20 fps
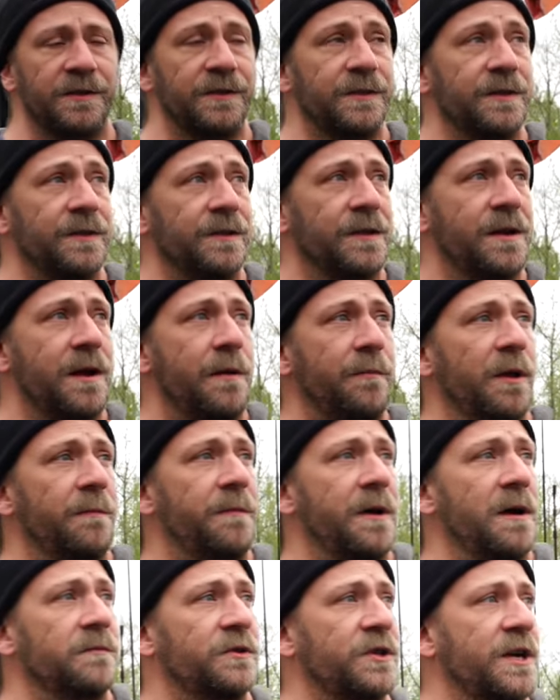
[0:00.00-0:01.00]
still a couple of
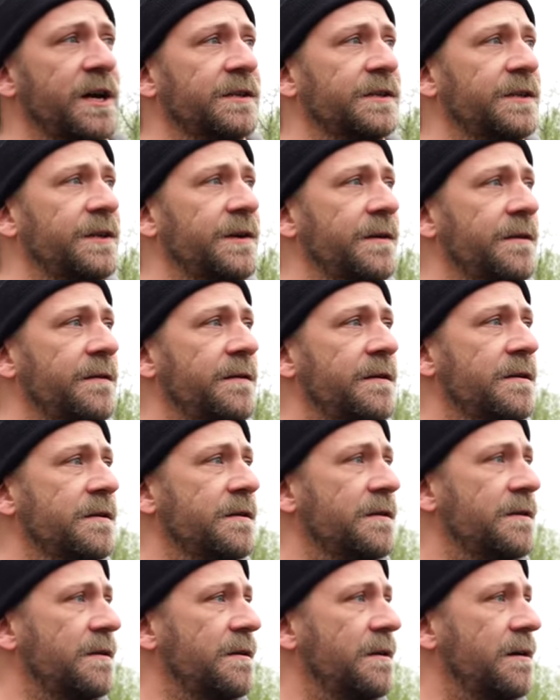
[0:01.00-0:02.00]
pump jacks here.
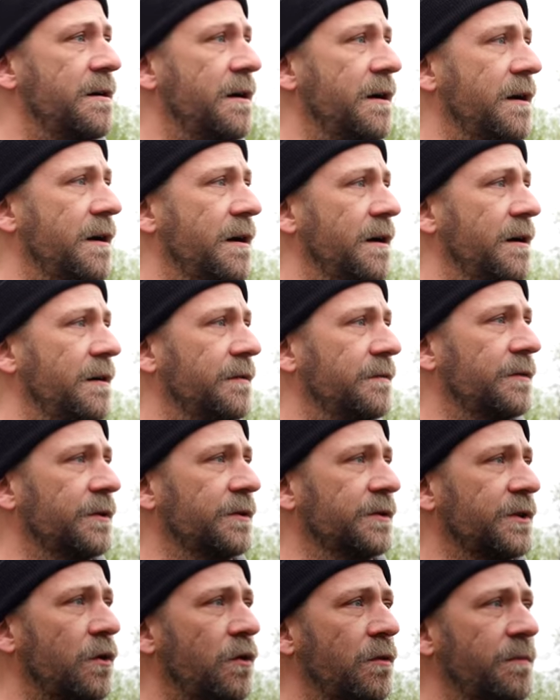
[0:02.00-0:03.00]
Uh,
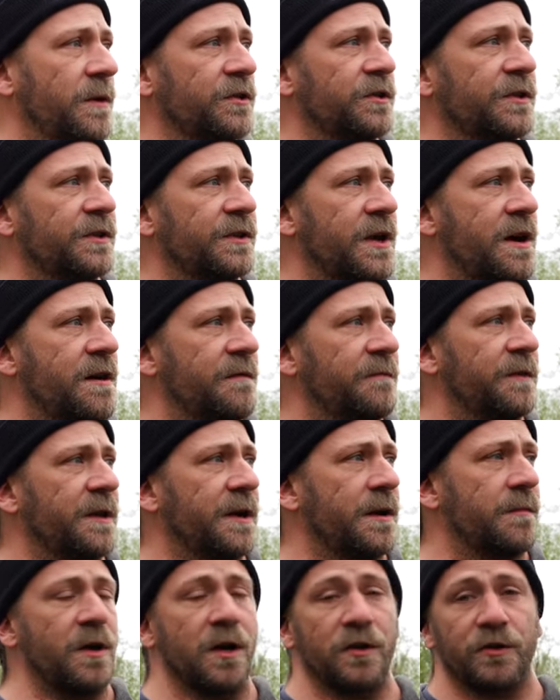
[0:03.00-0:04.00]
there's a whole bunch of stuff
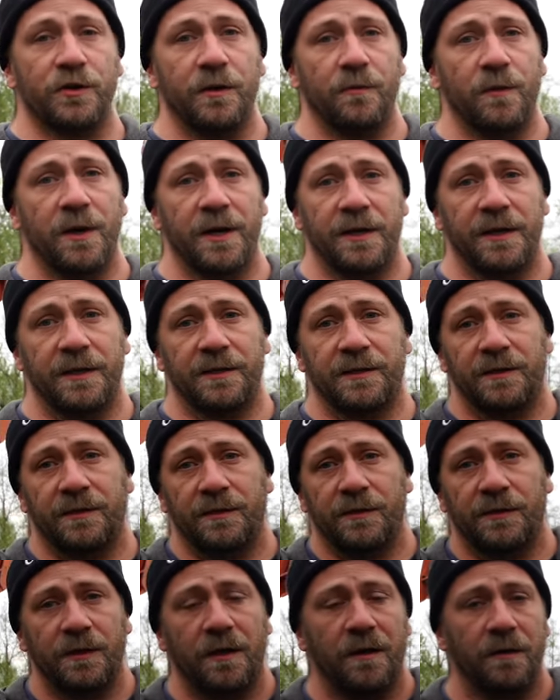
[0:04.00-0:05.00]
that I'm not sure what it is.
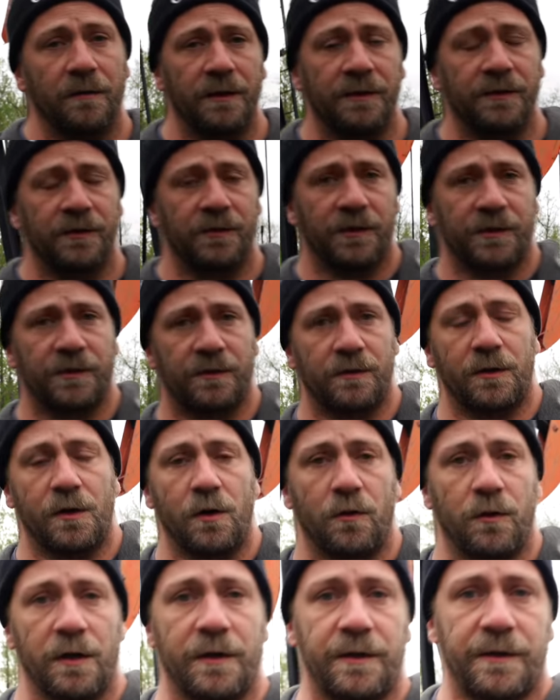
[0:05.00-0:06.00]
So let's just
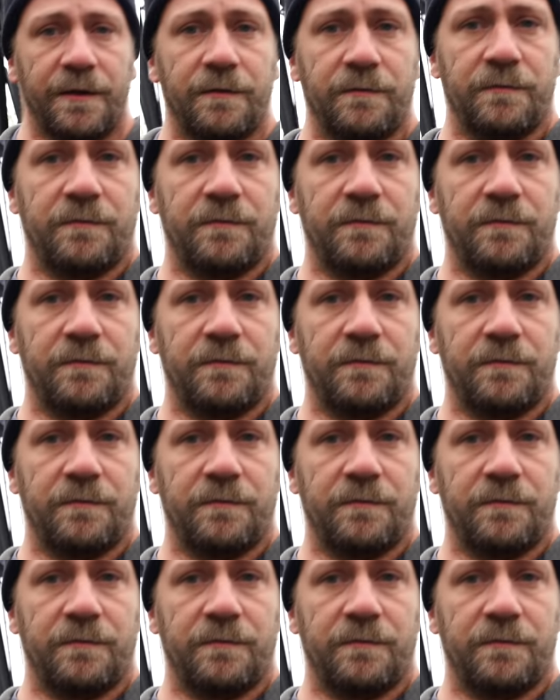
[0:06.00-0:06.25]
go look.